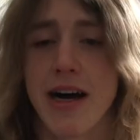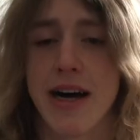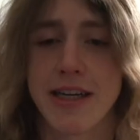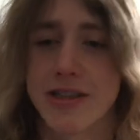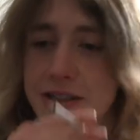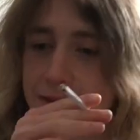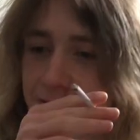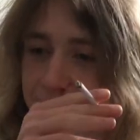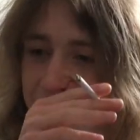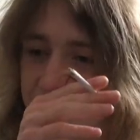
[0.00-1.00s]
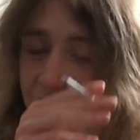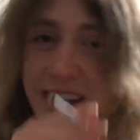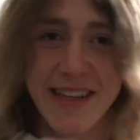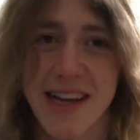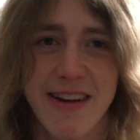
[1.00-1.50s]

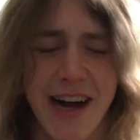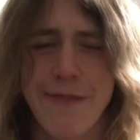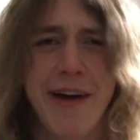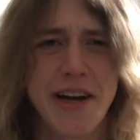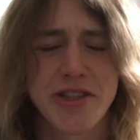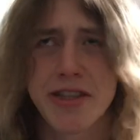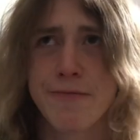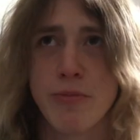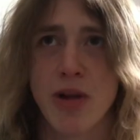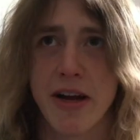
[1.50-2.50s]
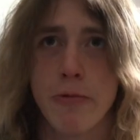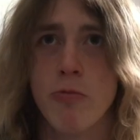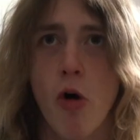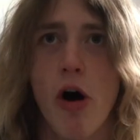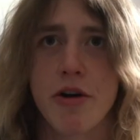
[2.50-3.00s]
I fasted from like
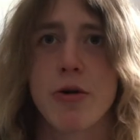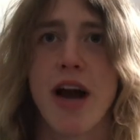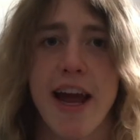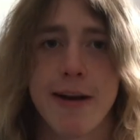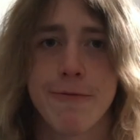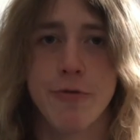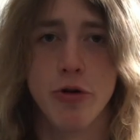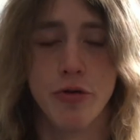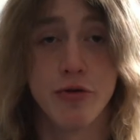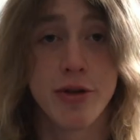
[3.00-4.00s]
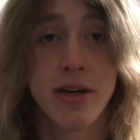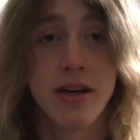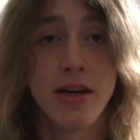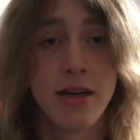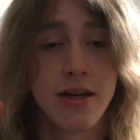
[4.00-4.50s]
water and food,
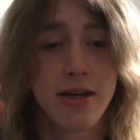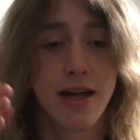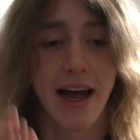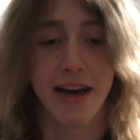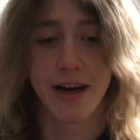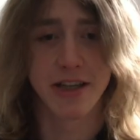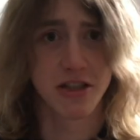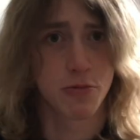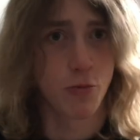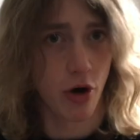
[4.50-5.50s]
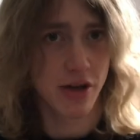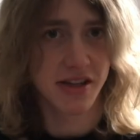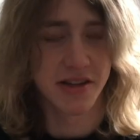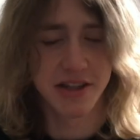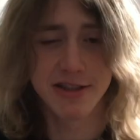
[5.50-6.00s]
and I just walked
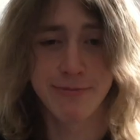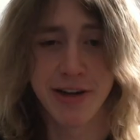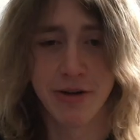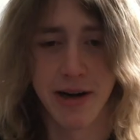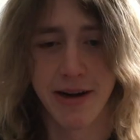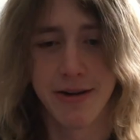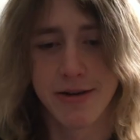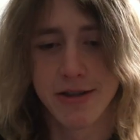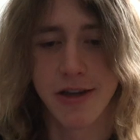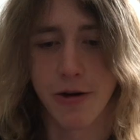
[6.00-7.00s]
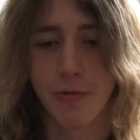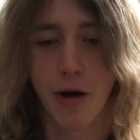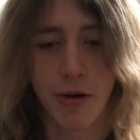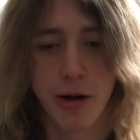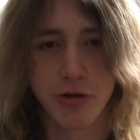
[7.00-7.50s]
in the spirit to
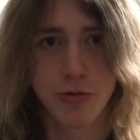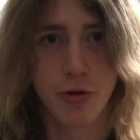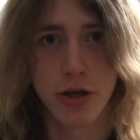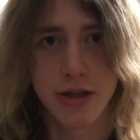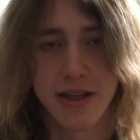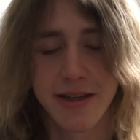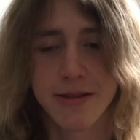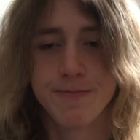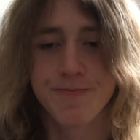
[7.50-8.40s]
where I was walking.